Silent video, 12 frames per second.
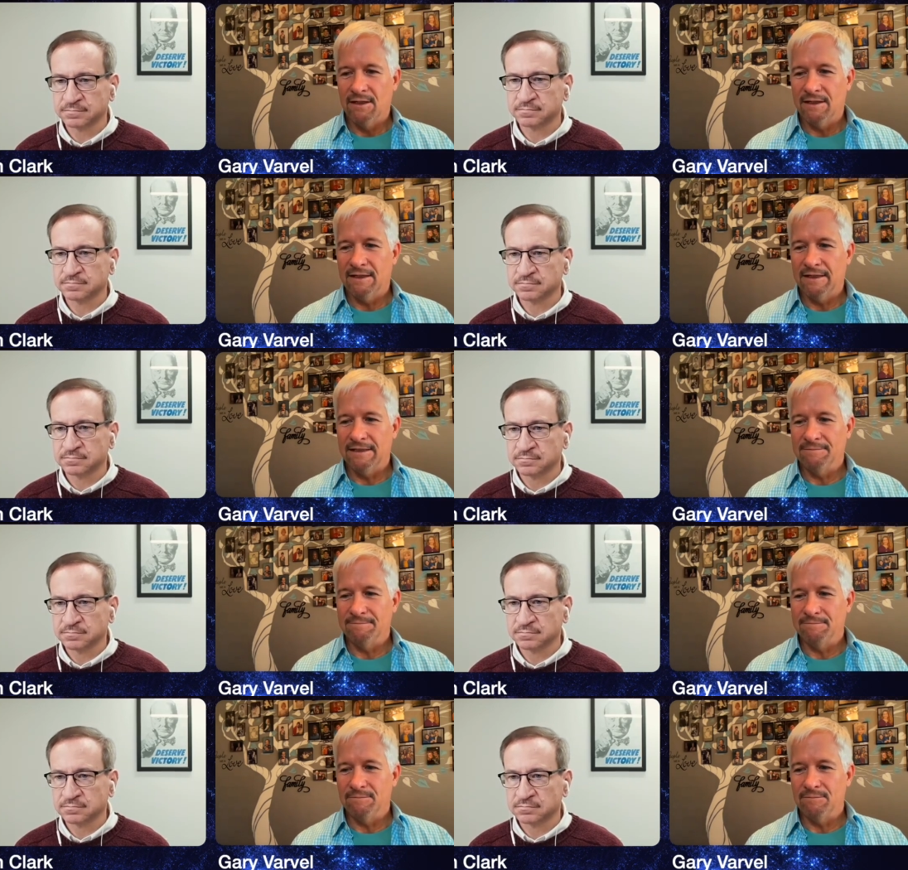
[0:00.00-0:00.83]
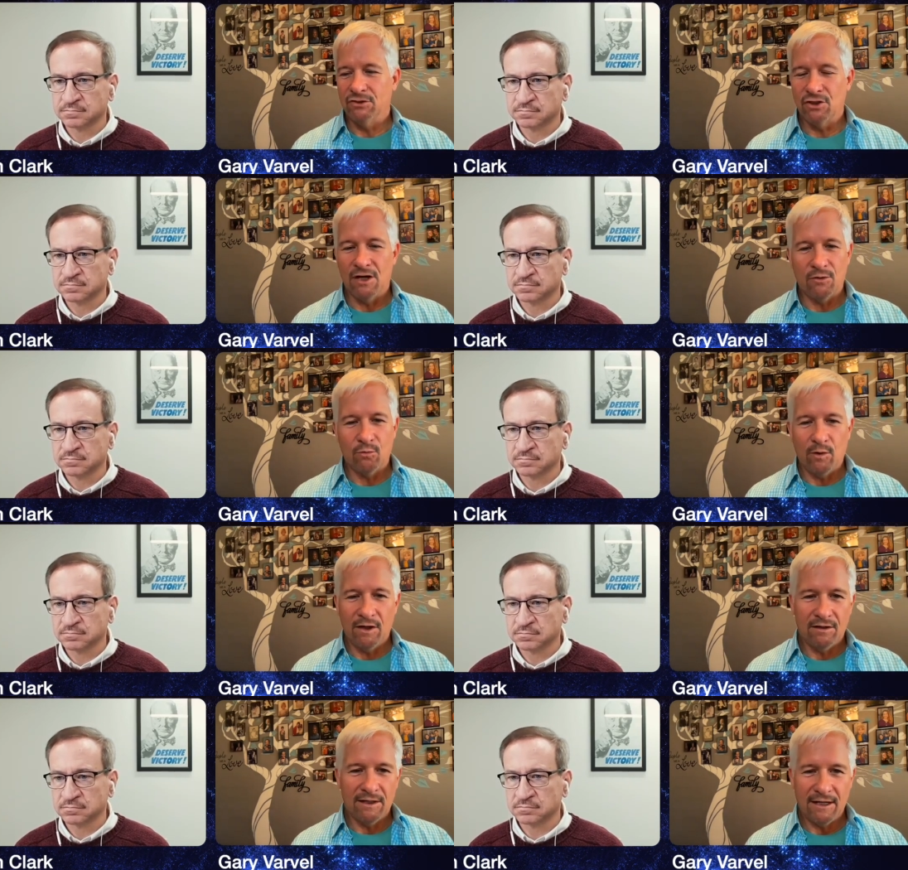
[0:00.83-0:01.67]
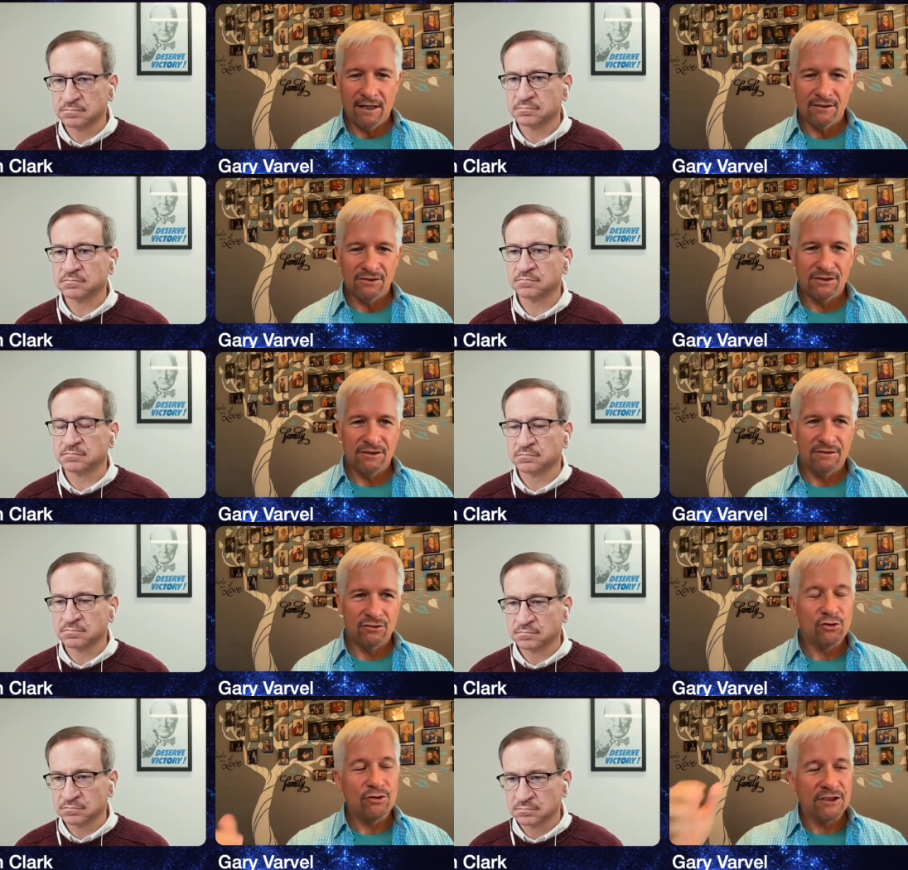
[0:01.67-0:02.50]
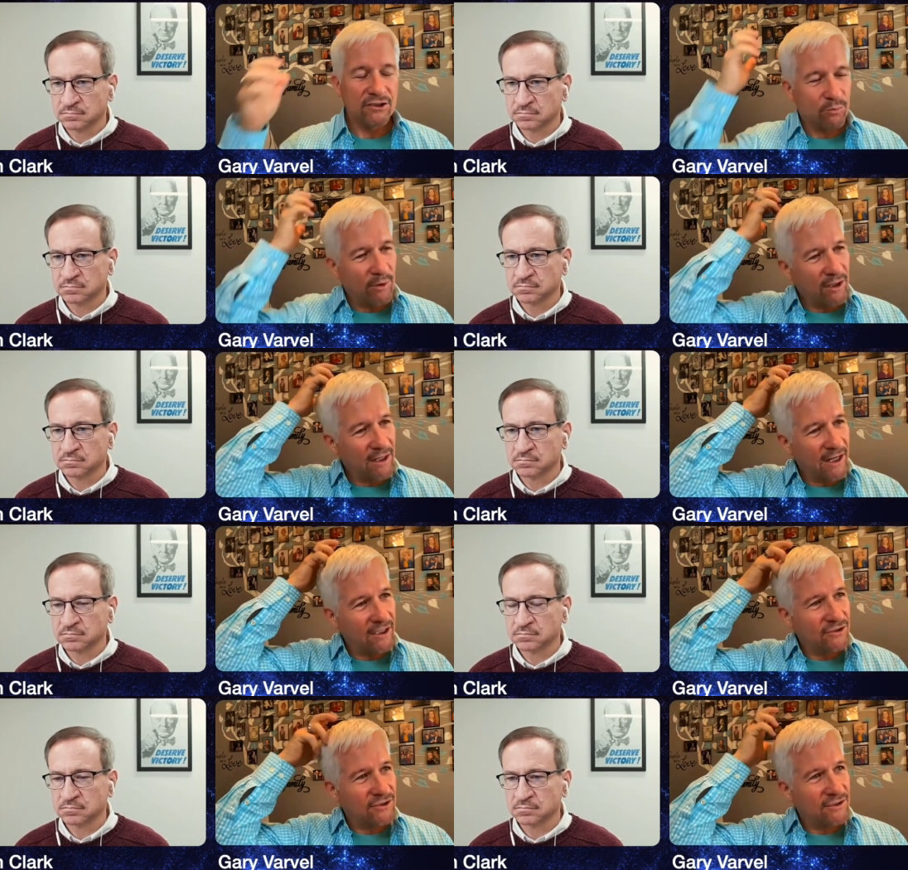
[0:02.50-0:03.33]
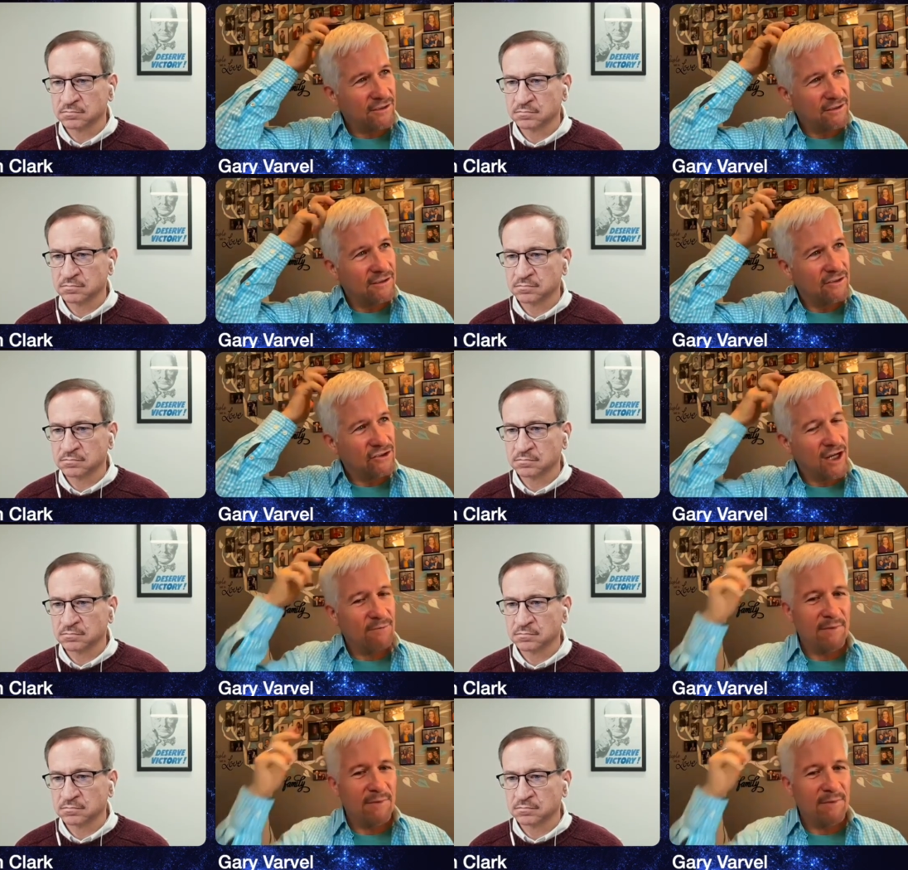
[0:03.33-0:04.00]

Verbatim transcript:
Speaker 1: uh, John Wellhausen, Julius Wellhausen, John